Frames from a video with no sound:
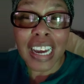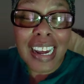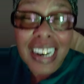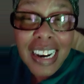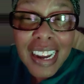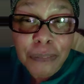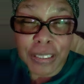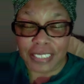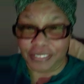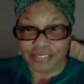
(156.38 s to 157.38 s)
I love
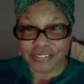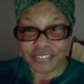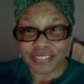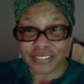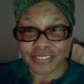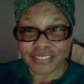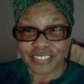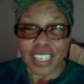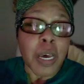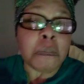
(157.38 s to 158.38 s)
it.
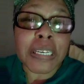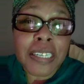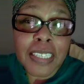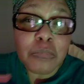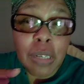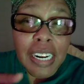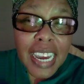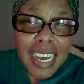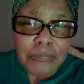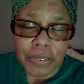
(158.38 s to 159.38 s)
Because
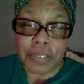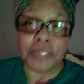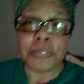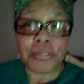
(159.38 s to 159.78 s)
whenever